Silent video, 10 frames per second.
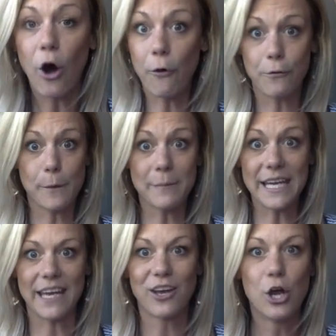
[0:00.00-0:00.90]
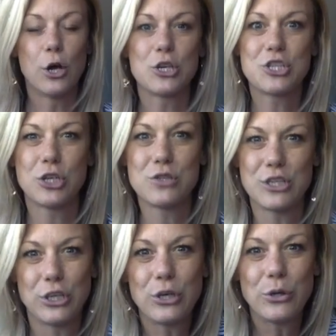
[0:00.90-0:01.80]
over me or
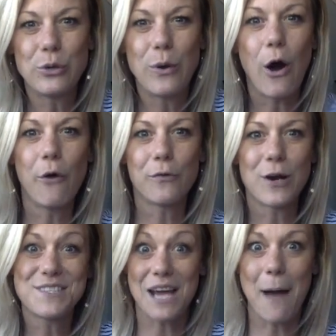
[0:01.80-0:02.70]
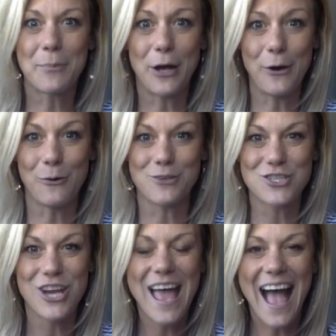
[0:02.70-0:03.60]
choose you over a top
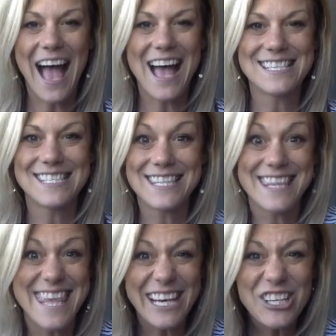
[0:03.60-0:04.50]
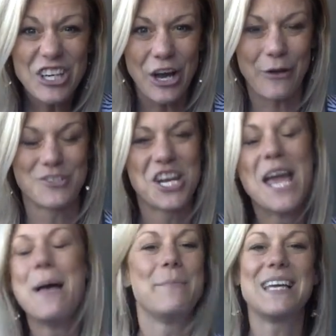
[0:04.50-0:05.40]
coach as their coach
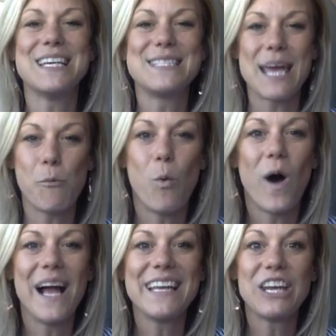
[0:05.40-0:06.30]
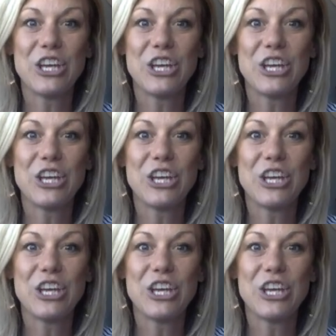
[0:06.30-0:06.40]
because they want